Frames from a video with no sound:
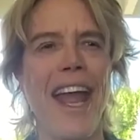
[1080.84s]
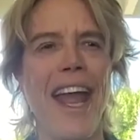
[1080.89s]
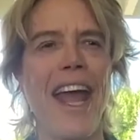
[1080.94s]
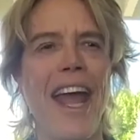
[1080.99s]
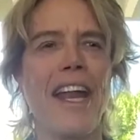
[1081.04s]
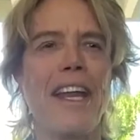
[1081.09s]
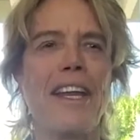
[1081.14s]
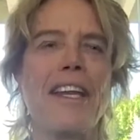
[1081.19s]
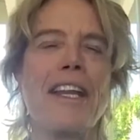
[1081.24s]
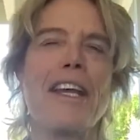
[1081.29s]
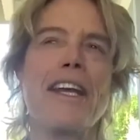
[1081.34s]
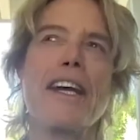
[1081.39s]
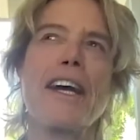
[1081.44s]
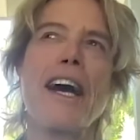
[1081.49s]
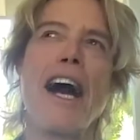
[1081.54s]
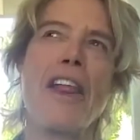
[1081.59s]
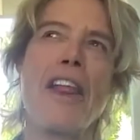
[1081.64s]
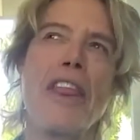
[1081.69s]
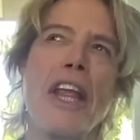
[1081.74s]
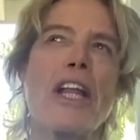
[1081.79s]
And
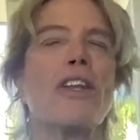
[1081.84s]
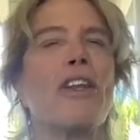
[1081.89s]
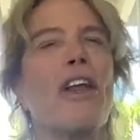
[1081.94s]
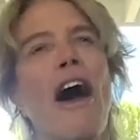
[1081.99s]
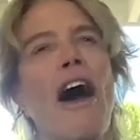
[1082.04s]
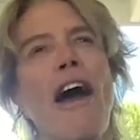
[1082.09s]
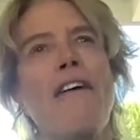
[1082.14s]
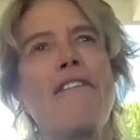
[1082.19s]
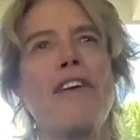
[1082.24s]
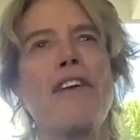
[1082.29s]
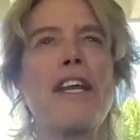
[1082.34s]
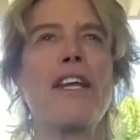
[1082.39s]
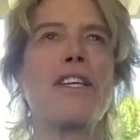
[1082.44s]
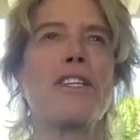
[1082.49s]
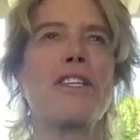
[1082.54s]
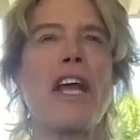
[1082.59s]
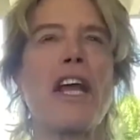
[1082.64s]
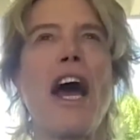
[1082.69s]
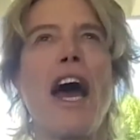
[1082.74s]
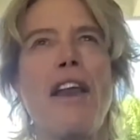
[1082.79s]
I think live it
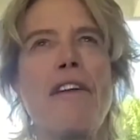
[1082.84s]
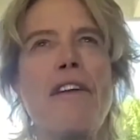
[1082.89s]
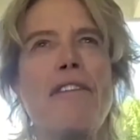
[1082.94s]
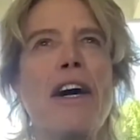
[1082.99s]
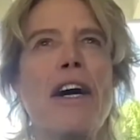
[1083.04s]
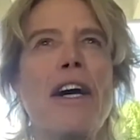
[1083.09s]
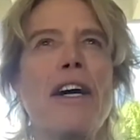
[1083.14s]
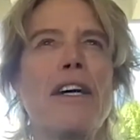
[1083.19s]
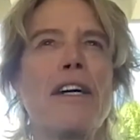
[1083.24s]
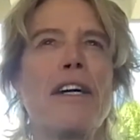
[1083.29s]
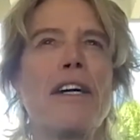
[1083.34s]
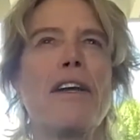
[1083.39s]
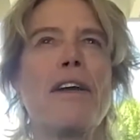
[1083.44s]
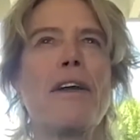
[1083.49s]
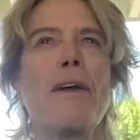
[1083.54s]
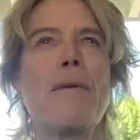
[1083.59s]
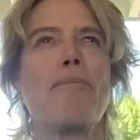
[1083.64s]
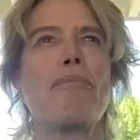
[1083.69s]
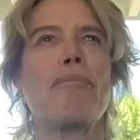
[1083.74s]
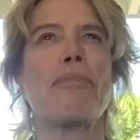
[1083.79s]
is kind of
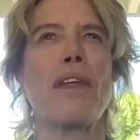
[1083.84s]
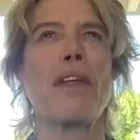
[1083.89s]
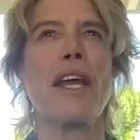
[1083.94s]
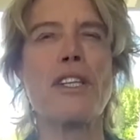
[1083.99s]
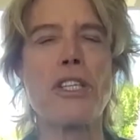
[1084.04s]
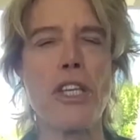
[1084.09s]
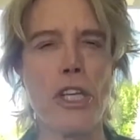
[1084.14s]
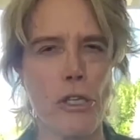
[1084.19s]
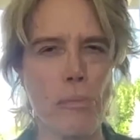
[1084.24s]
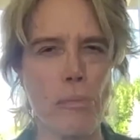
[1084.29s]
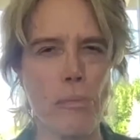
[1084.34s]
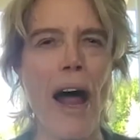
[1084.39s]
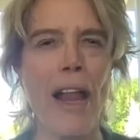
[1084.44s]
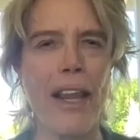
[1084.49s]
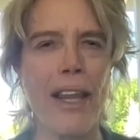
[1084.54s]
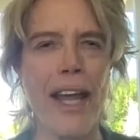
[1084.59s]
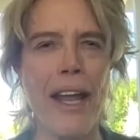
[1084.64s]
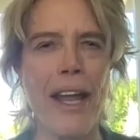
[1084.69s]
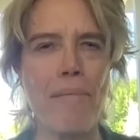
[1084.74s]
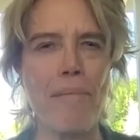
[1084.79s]
it's a
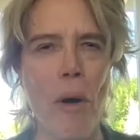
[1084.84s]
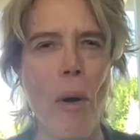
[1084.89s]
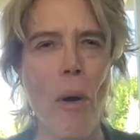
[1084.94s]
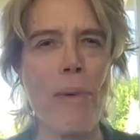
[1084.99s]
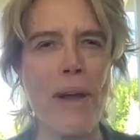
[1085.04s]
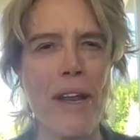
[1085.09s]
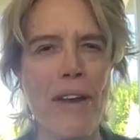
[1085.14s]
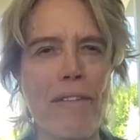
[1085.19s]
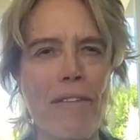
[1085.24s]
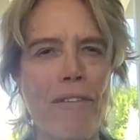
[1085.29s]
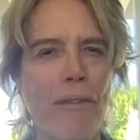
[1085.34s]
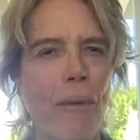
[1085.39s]
spotlight moment